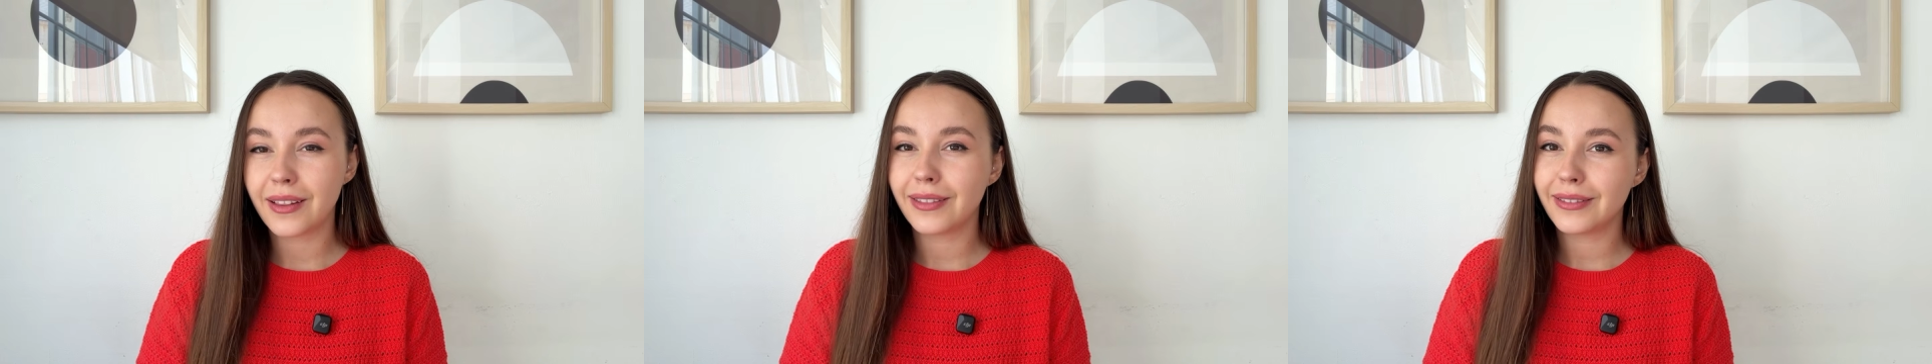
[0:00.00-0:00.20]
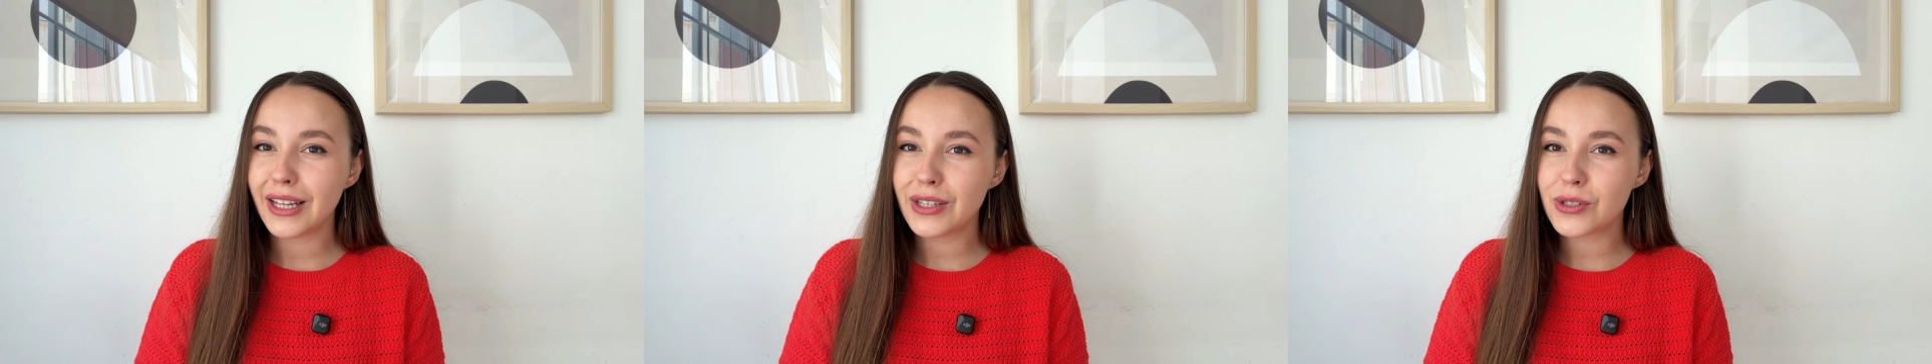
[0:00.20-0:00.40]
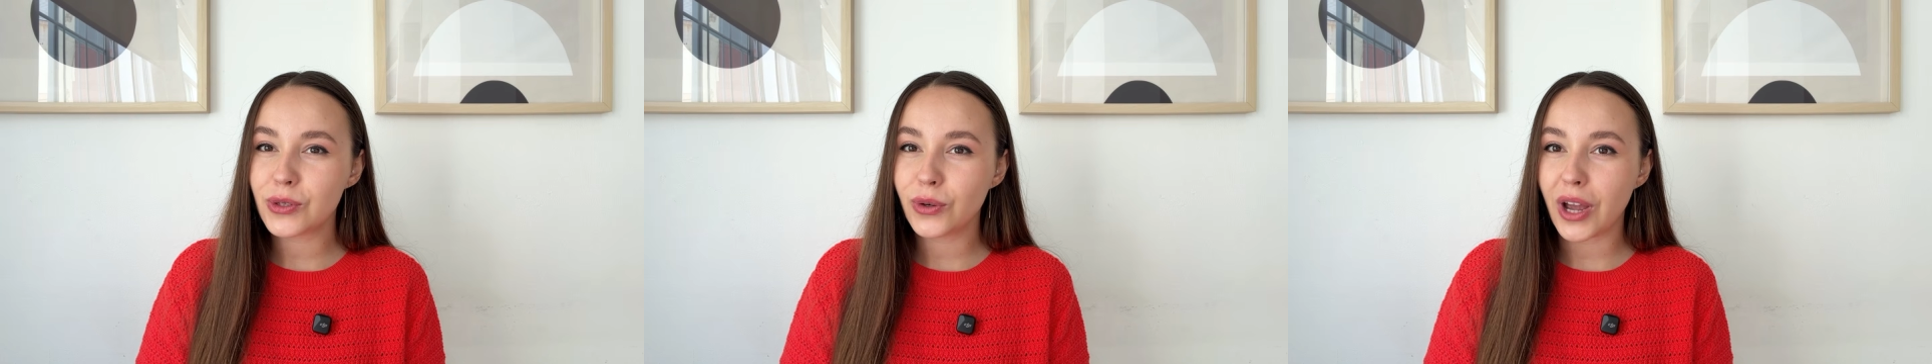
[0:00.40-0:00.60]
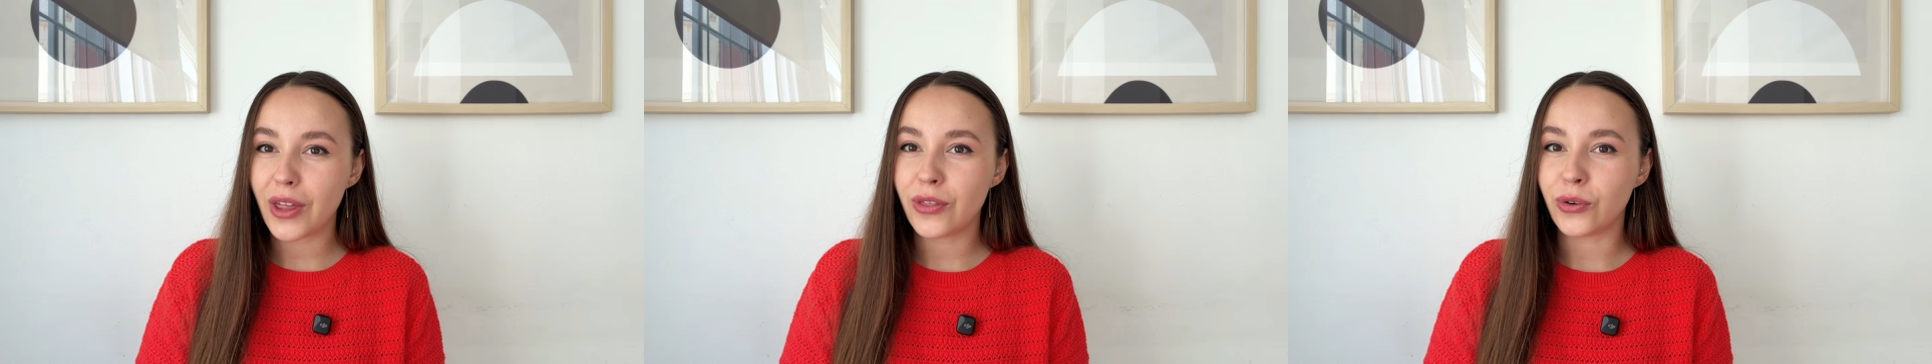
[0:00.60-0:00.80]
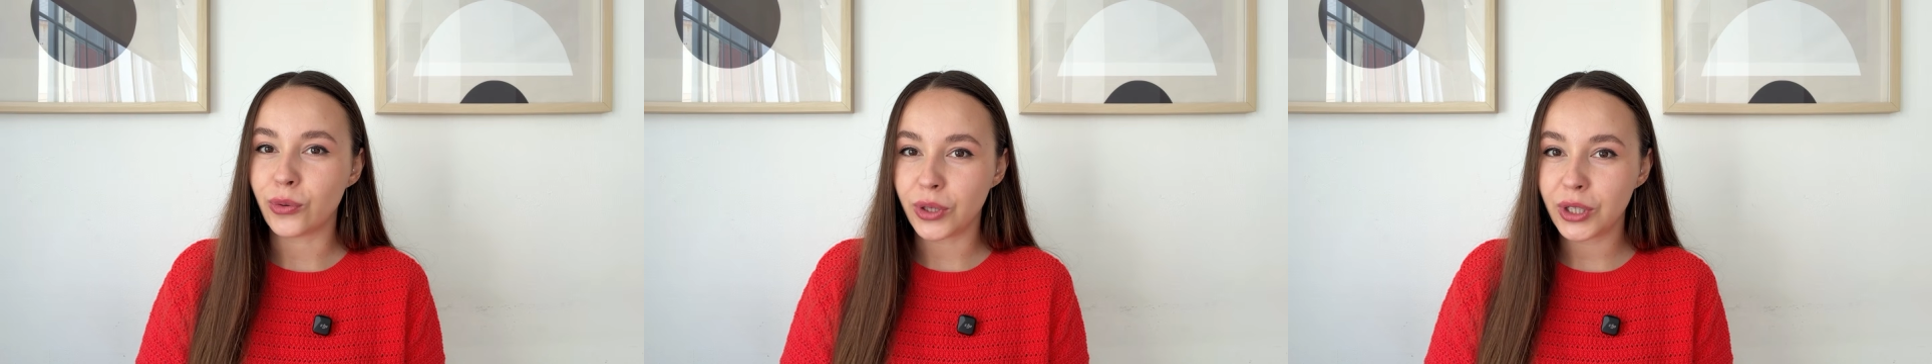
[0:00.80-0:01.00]
Let's look at
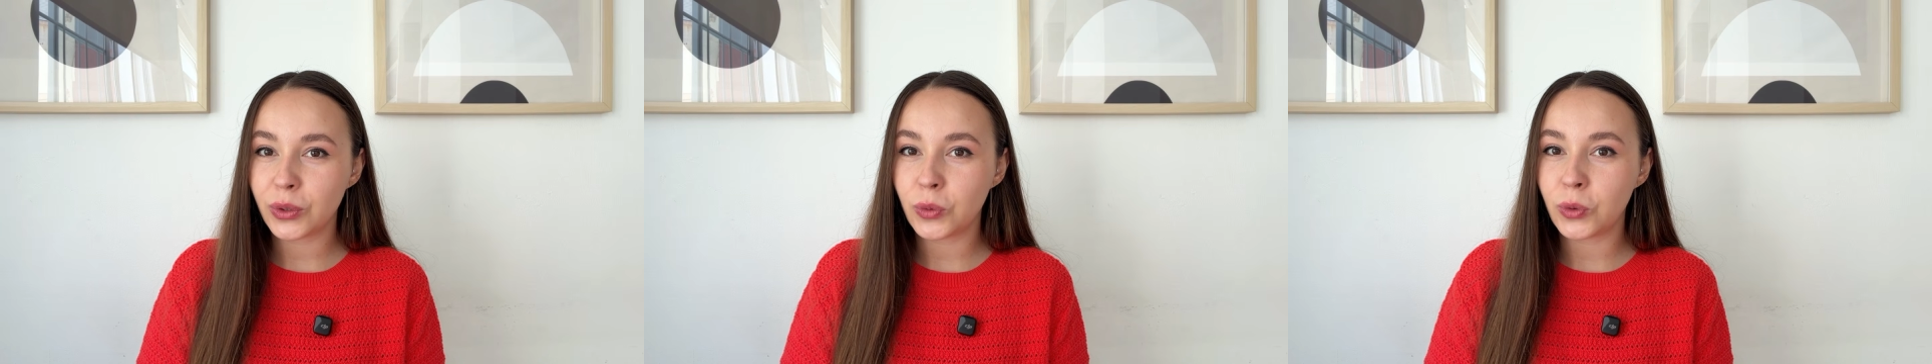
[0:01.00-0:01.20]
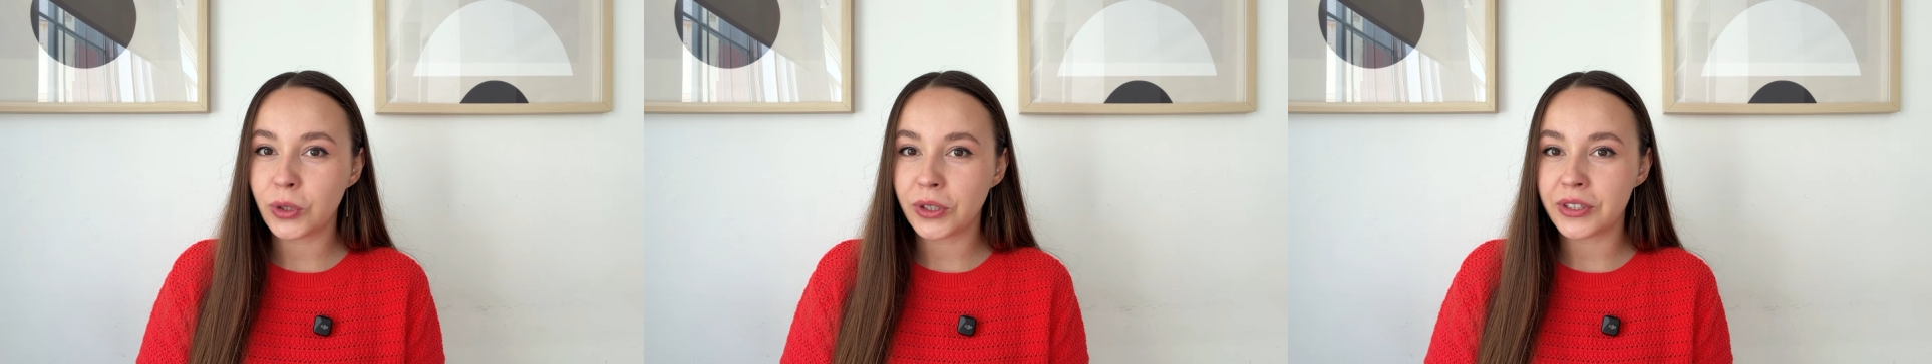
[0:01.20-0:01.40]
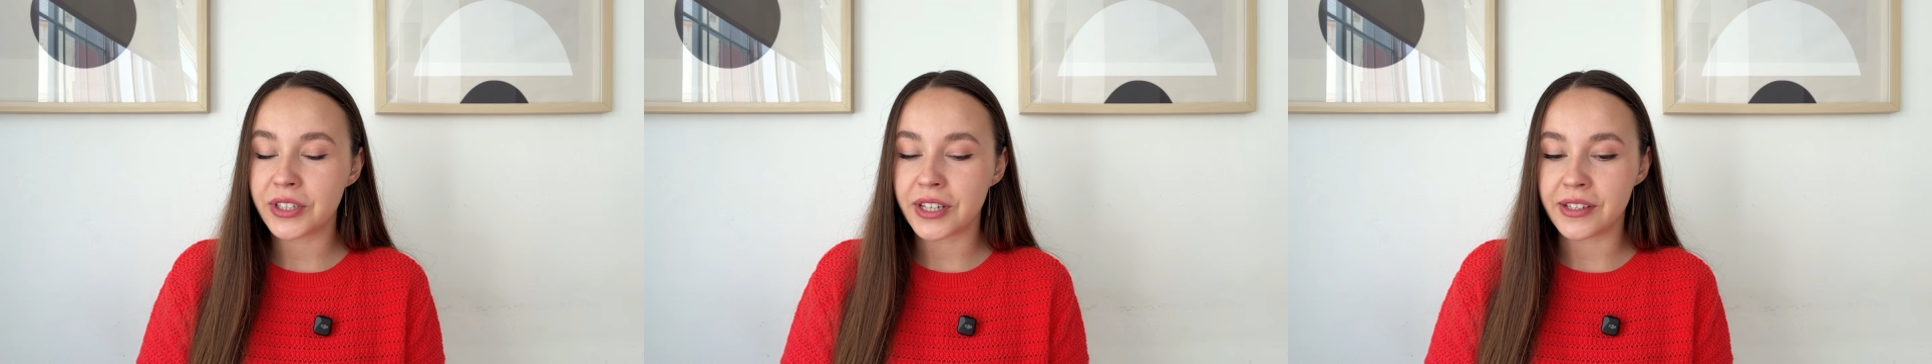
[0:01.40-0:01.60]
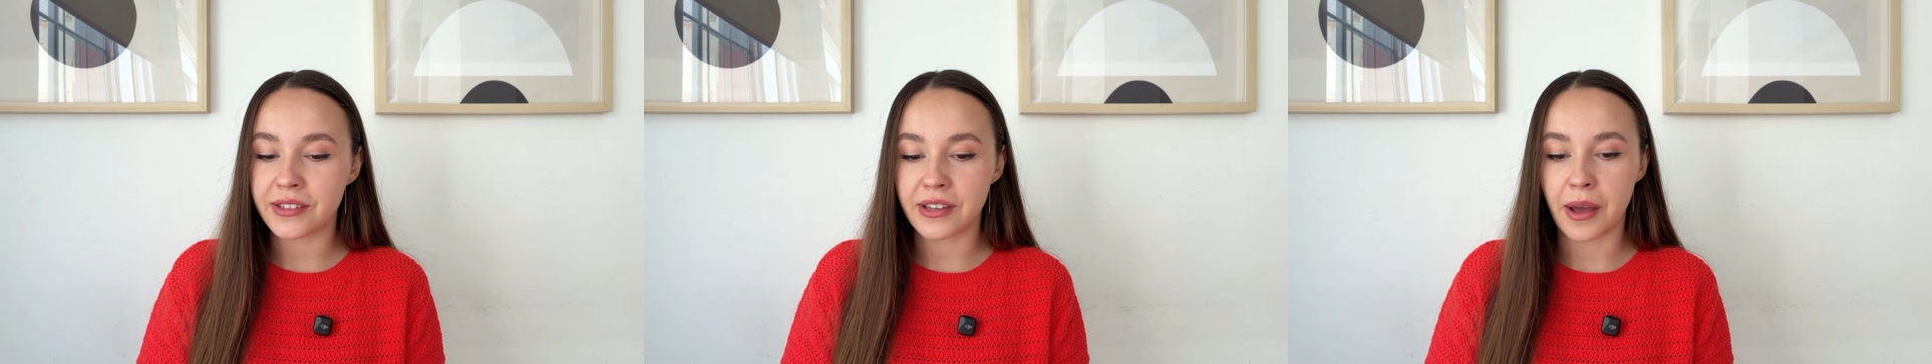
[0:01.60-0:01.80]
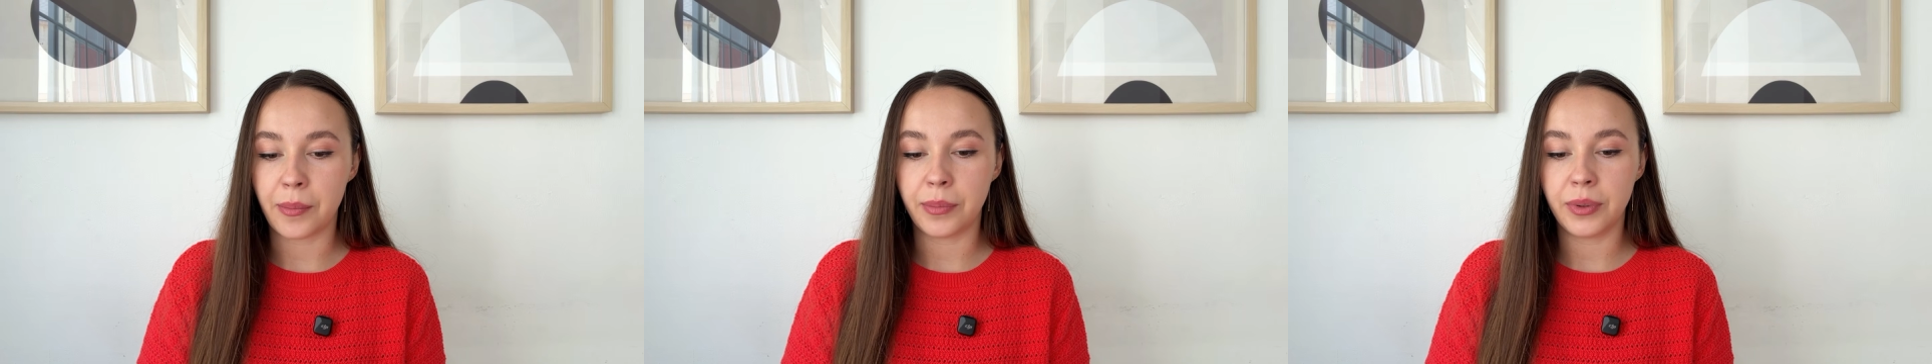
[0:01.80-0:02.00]
the real-world
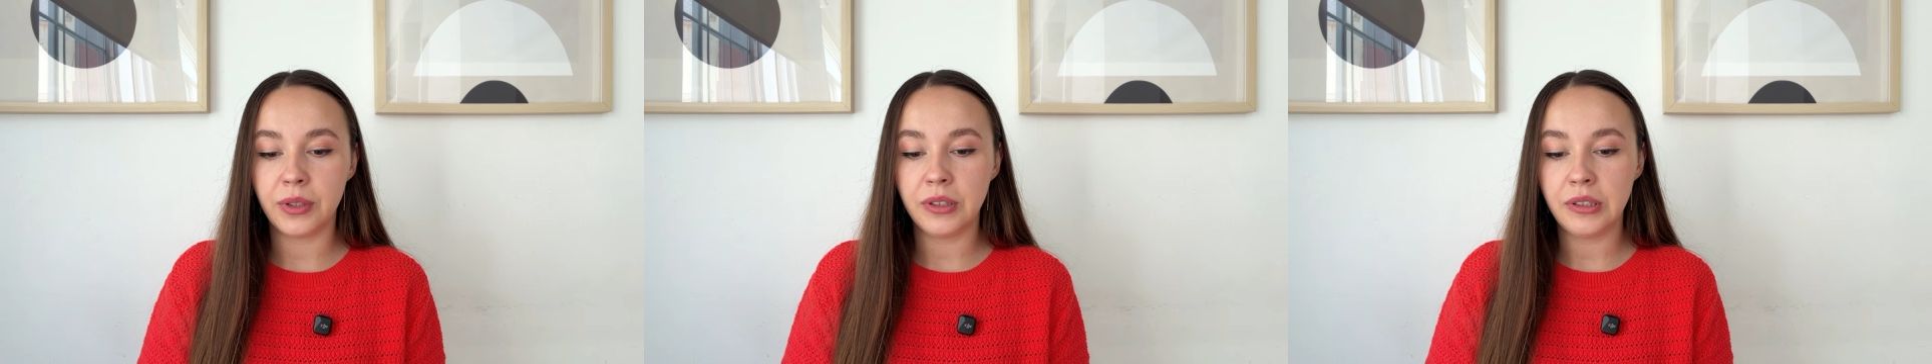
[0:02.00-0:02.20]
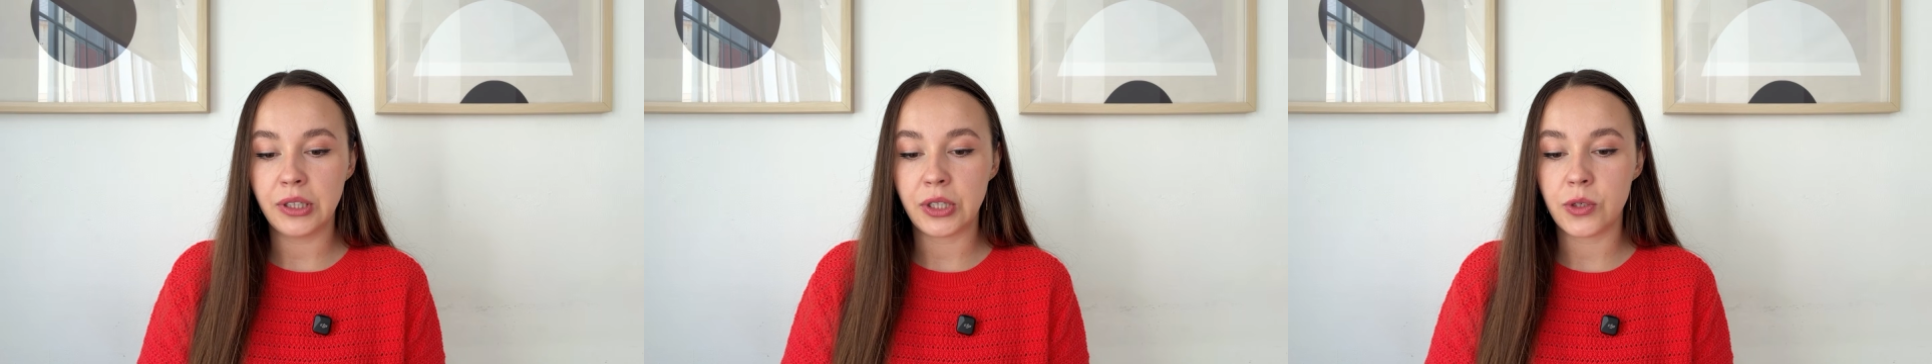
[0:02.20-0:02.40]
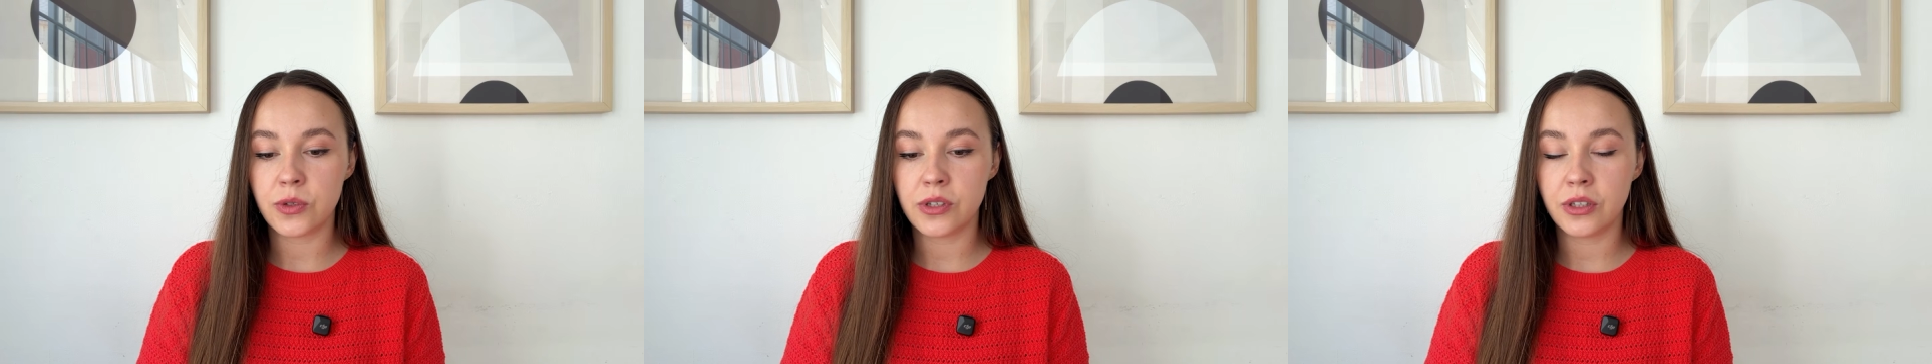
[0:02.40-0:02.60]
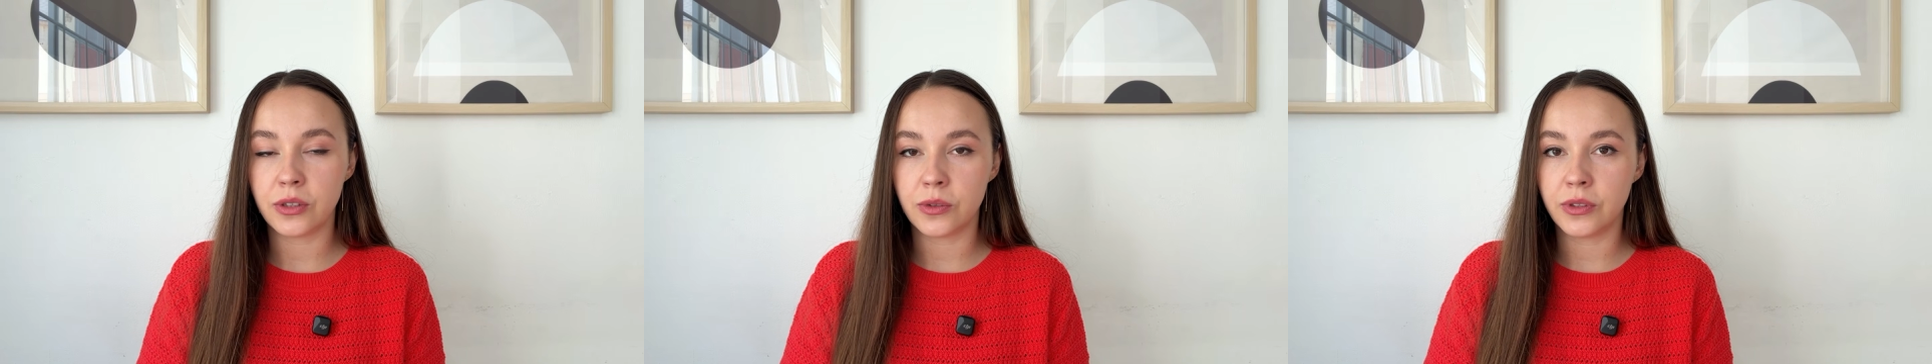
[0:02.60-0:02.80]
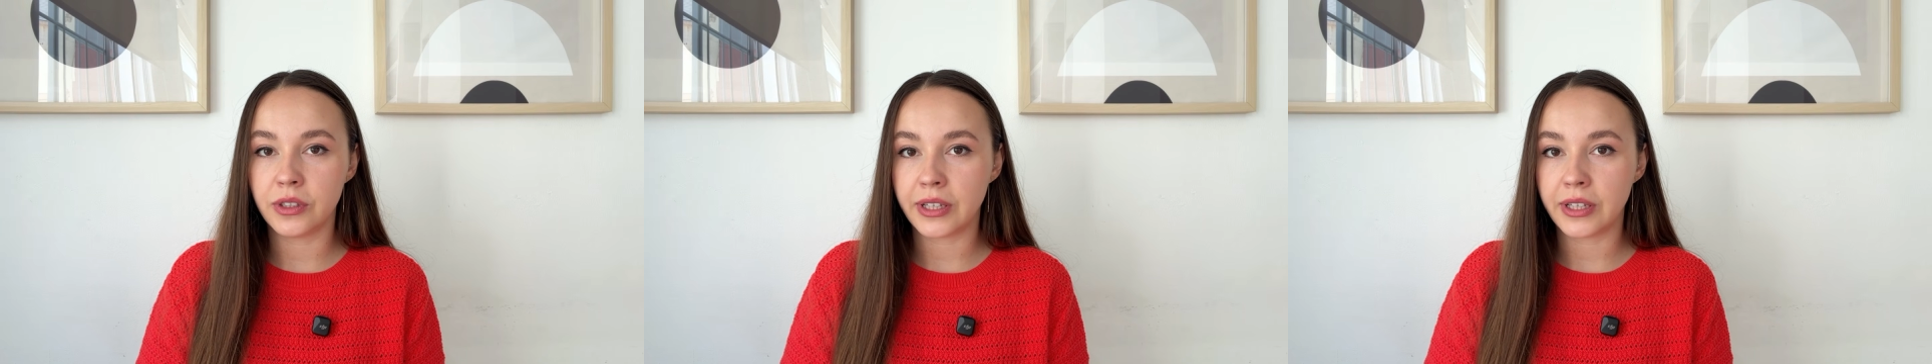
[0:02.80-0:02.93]
example using Google